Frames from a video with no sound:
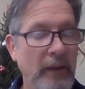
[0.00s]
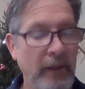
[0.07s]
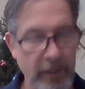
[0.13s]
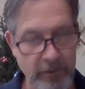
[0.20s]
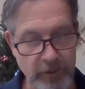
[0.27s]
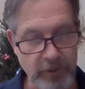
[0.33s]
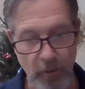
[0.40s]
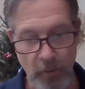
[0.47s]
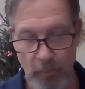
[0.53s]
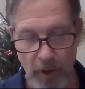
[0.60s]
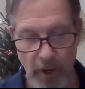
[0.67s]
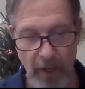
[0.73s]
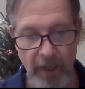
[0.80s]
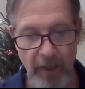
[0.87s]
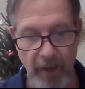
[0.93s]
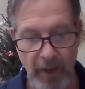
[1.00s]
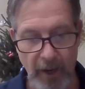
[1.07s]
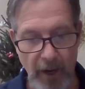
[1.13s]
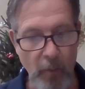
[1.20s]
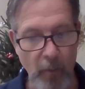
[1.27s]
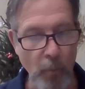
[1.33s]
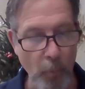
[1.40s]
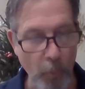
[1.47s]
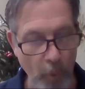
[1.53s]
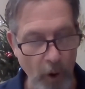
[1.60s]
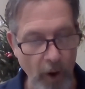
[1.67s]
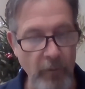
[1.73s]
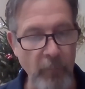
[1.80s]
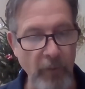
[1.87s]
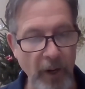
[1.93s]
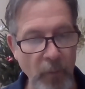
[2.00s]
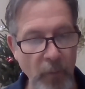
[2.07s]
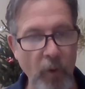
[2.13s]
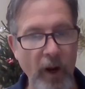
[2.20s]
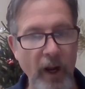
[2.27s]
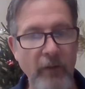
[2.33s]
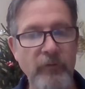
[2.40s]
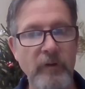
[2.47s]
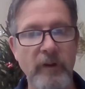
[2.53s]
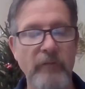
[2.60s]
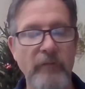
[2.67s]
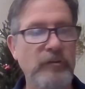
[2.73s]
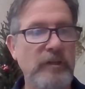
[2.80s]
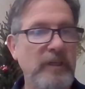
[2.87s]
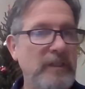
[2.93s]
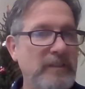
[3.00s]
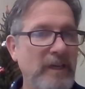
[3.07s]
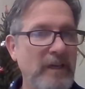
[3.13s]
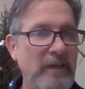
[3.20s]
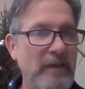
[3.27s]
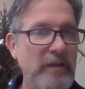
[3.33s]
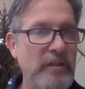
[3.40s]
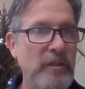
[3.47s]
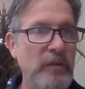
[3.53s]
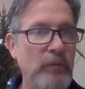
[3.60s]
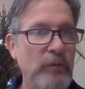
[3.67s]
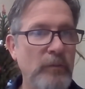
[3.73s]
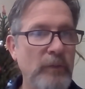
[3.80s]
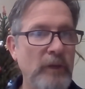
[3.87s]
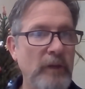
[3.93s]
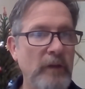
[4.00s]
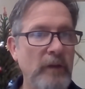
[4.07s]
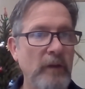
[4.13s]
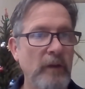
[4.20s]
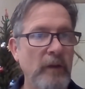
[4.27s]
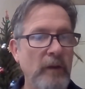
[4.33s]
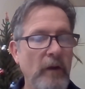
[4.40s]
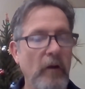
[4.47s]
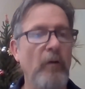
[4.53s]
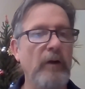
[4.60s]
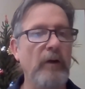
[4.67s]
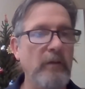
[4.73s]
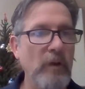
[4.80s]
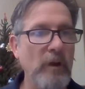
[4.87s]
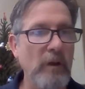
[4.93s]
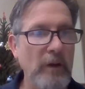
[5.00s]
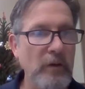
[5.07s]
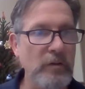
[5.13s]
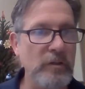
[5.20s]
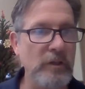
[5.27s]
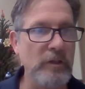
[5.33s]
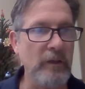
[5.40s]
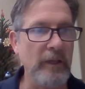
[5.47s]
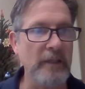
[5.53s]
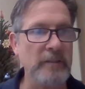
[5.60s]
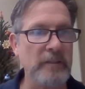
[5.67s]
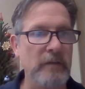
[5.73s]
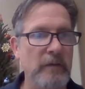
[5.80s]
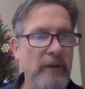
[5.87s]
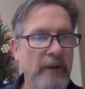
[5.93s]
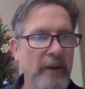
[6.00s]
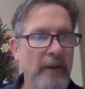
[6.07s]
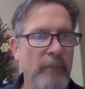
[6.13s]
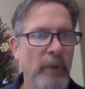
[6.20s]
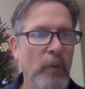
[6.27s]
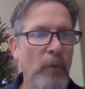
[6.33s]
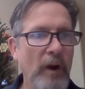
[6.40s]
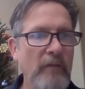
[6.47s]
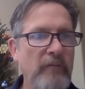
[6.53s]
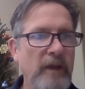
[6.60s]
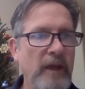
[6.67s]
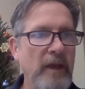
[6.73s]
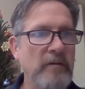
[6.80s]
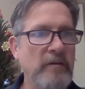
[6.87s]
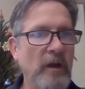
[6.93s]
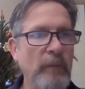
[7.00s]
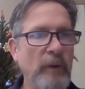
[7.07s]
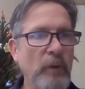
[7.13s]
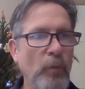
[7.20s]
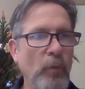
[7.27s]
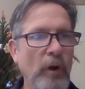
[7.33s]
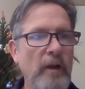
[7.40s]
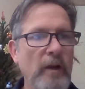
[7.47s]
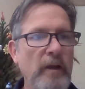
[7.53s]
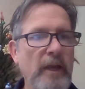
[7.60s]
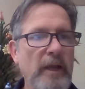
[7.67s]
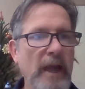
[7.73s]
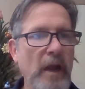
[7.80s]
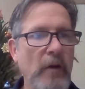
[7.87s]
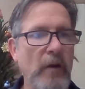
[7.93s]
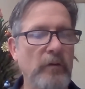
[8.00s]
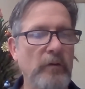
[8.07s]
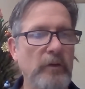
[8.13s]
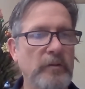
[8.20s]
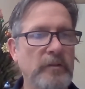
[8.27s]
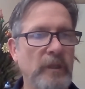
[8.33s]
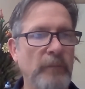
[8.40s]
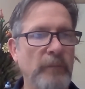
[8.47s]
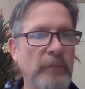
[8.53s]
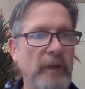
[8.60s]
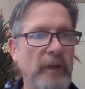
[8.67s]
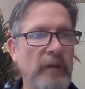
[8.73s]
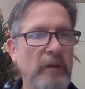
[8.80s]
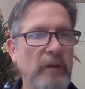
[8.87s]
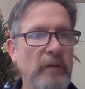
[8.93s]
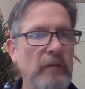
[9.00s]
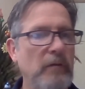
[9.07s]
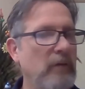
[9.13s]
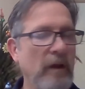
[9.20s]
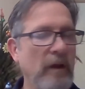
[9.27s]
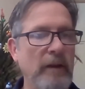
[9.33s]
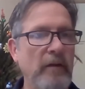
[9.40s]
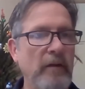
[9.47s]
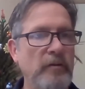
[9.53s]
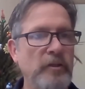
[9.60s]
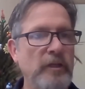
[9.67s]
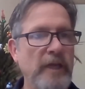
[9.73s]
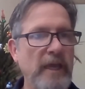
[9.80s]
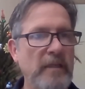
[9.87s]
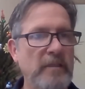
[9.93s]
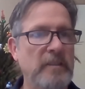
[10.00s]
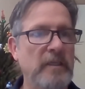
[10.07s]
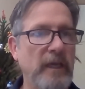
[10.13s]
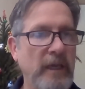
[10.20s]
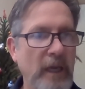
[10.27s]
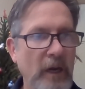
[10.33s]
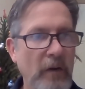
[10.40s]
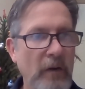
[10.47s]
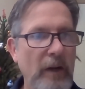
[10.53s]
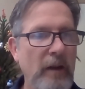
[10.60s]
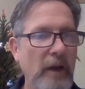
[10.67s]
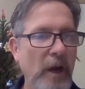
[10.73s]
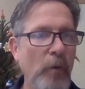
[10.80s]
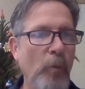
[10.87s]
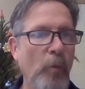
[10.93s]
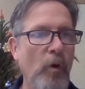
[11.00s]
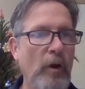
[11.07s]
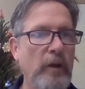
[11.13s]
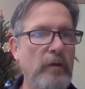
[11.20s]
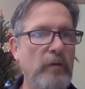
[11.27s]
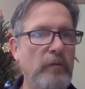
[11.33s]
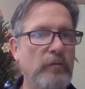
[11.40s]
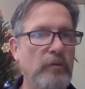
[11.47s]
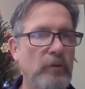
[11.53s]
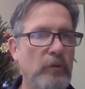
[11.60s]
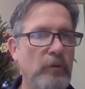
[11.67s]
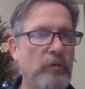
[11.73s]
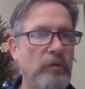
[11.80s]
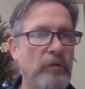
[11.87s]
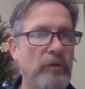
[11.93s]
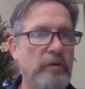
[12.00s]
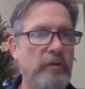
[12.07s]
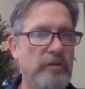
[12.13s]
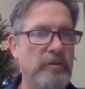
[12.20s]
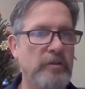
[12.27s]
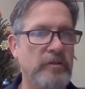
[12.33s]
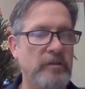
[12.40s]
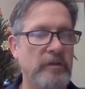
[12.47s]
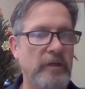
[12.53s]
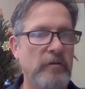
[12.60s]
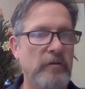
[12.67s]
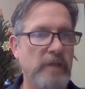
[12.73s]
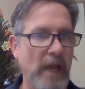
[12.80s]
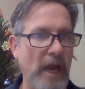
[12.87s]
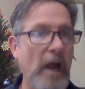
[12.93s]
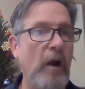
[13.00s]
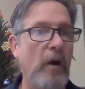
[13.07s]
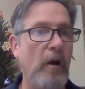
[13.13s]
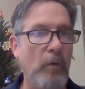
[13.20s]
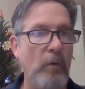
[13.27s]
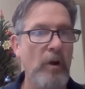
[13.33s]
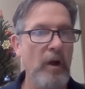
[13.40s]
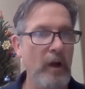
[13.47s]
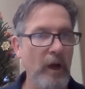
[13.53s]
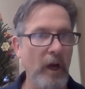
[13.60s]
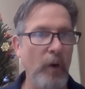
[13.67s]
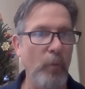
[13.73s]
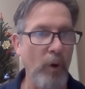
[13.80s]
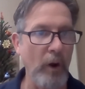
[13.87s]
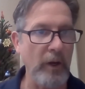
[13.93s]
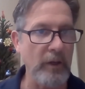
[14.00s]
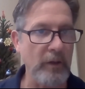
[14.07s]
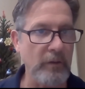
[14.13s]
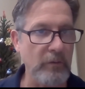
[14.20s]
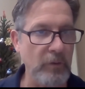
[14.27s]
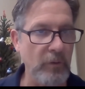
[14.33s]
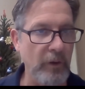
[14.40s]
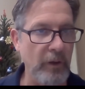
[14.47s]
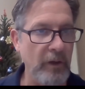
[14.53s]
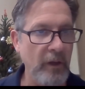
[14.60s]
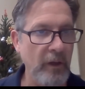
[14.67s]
And so I want my wife to, if she's got an issue with me, here's a good lesson. My wife can't tell me what and how to do something. You're not allowed, she can't say, "Gary, I want you to do the dishes and here's how I want you to do it."